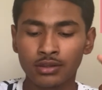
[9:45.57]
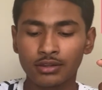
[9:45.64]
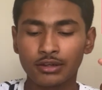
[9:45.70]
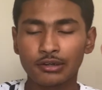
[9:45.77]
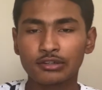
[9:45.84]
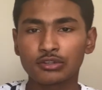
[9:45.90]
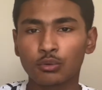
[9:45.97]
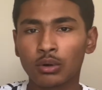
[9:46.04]

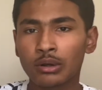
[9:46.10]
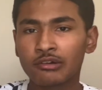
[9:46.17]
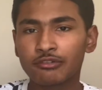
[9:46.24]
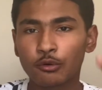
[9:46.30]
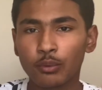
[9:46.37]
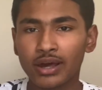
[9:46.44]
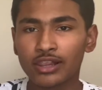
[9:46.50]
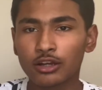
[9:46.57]
There was the one with a
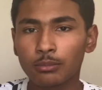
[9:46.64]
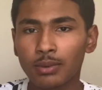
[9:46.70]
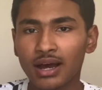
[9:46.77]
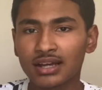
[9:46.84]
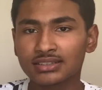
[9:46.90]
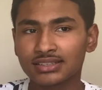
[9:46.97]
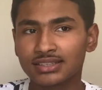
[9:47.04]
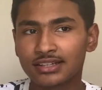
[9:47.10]
regular
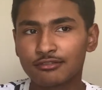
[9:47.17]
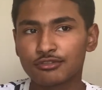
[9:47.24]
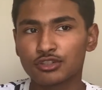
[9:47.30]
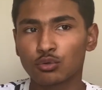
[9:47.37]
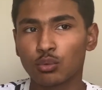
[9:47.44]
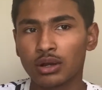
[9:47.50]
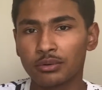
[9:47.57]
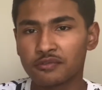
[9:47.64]
box and there was
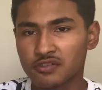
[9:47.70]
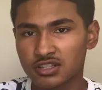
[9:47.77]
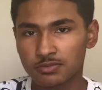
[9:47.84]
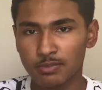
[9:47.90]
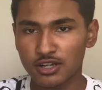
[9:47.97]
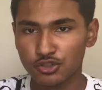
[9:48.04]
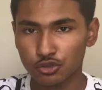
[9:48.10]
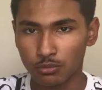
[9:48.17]
the one with a
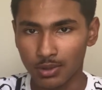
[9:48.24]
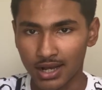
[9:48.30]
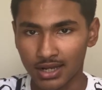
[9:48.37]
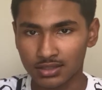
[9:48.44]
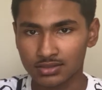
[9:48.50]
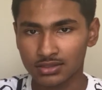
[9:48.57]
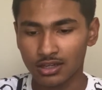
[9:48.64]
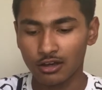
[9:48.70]
special box.